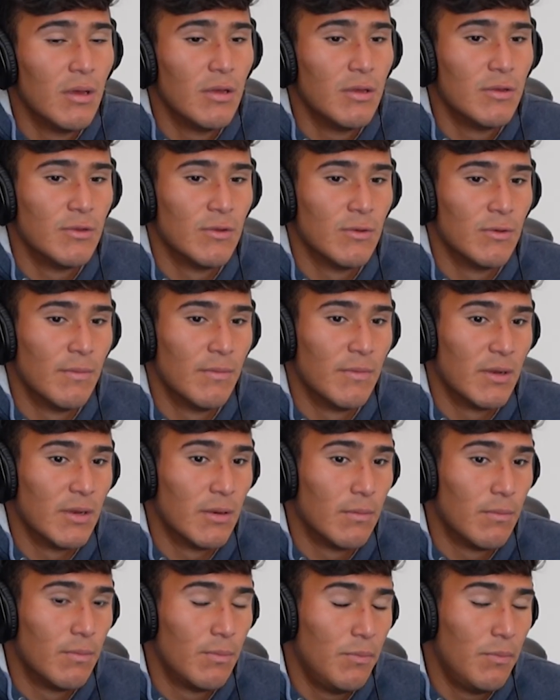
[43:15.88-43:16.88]
So, I mean,
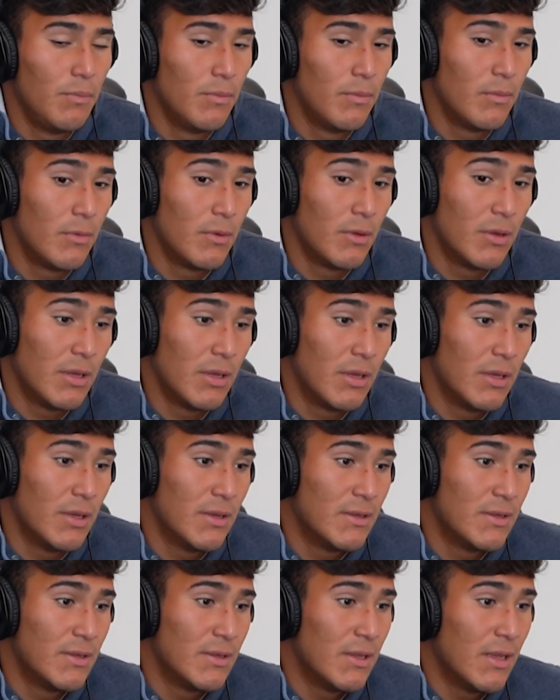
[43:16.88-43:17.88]

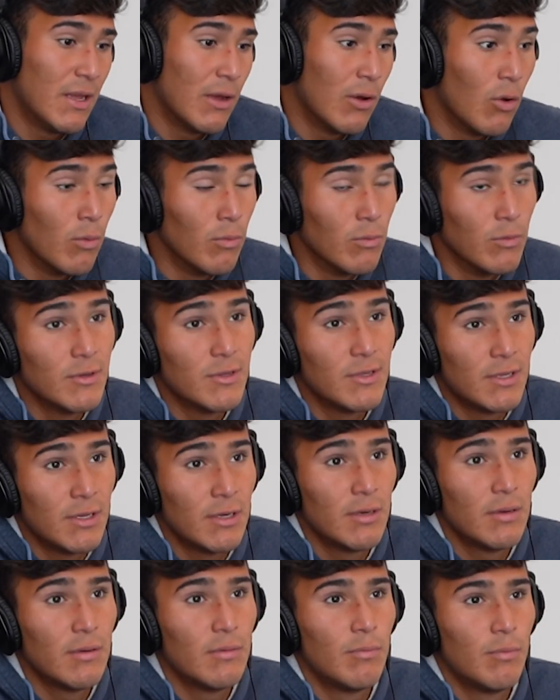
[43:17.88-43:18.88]
it's not almost
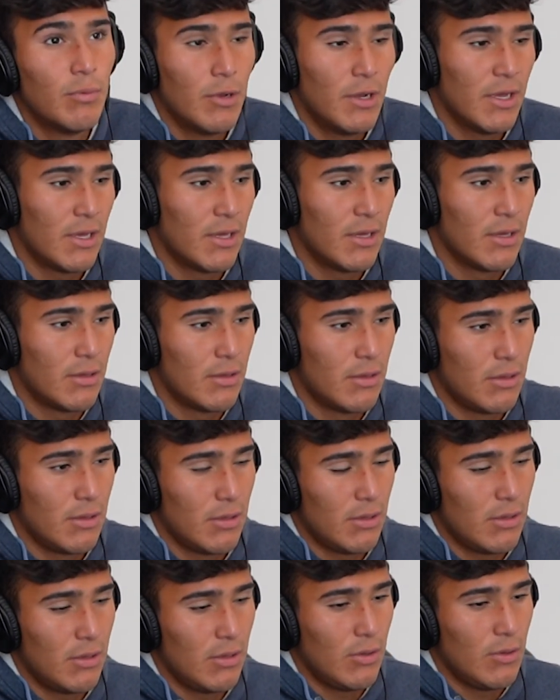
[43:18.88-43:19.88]
there, but, like,
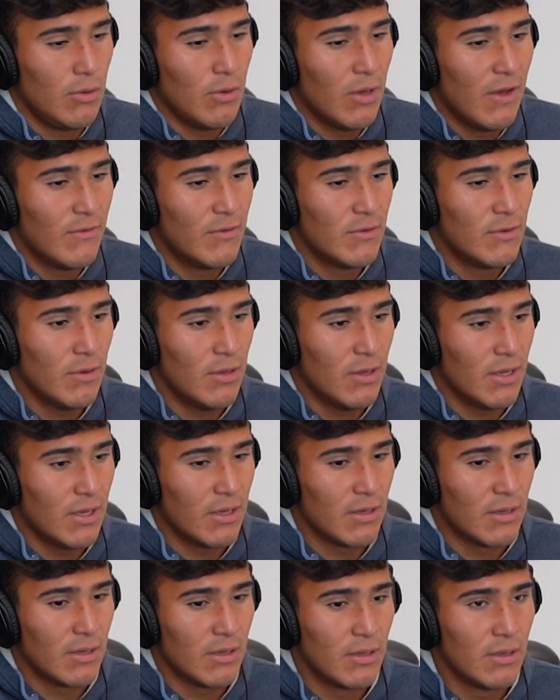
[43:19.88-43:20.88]
you have to,
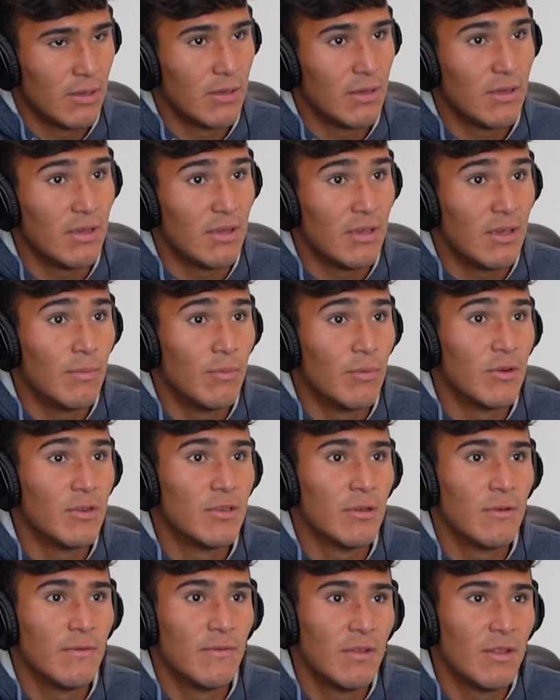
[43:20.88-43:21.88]
like, keep
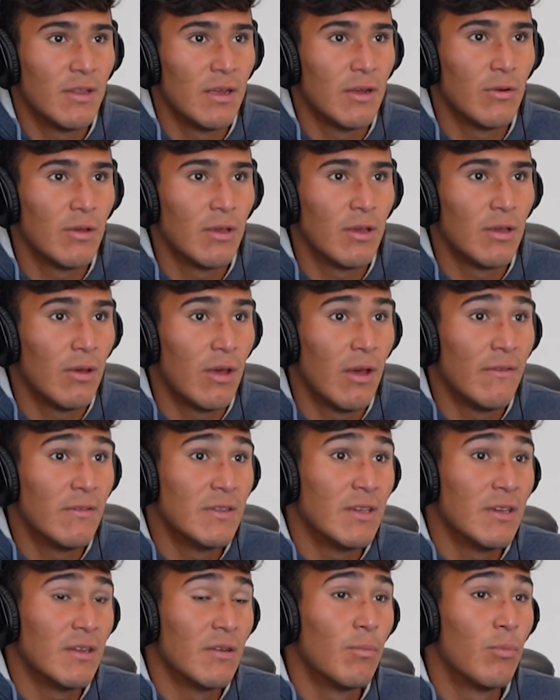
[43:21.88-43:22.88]
yourself in that. Okay, you have
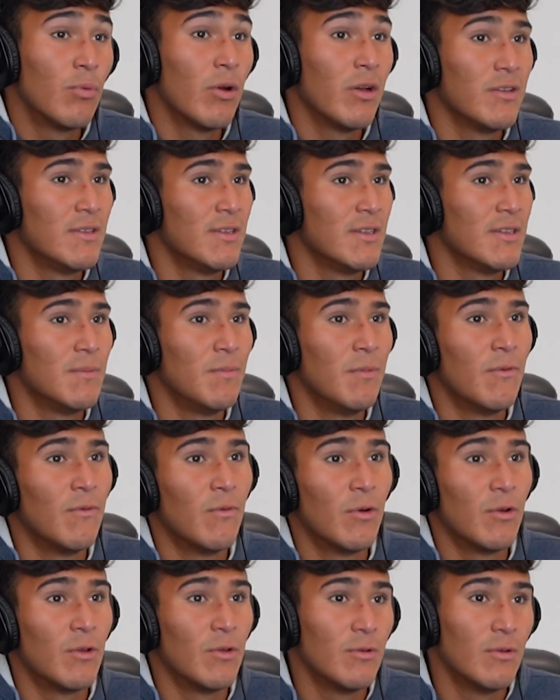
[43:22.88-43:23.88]
to get a process
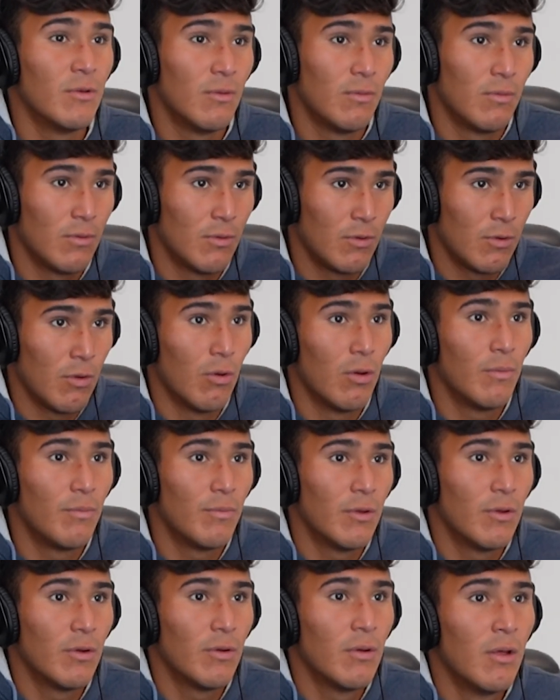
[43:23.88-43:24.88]
before you go up,
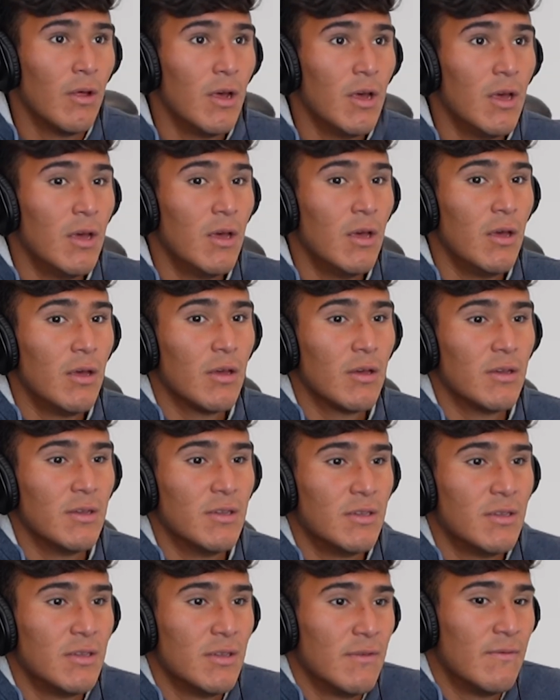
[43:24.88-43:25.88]

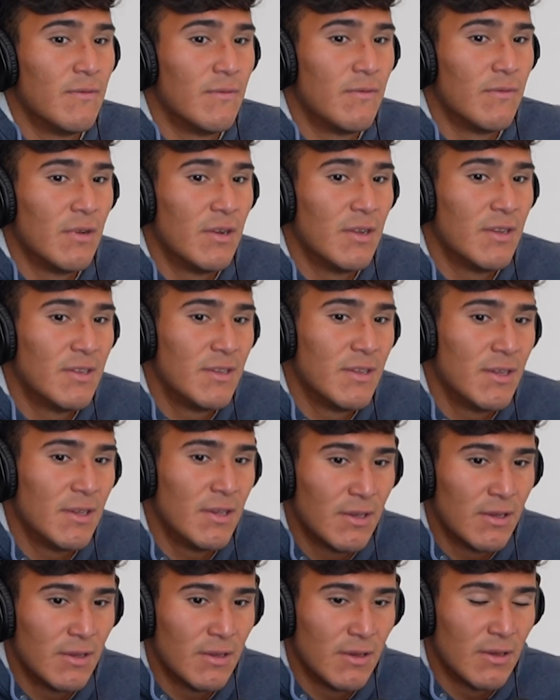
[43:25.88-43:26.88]
Because if, let's
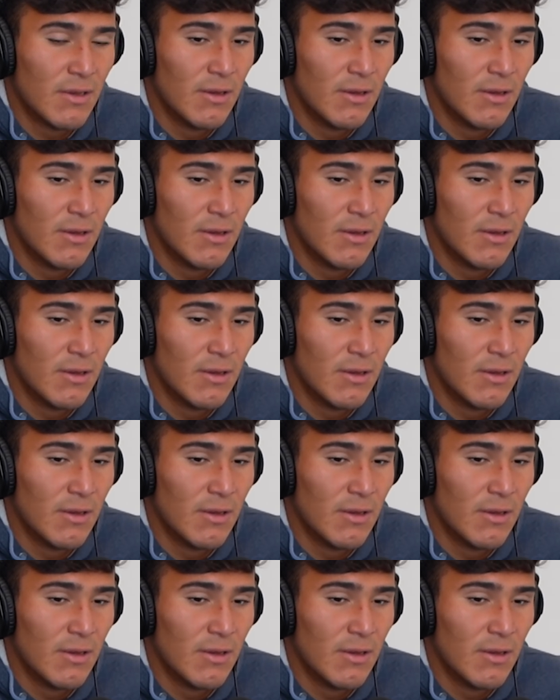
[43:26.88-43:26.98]
say,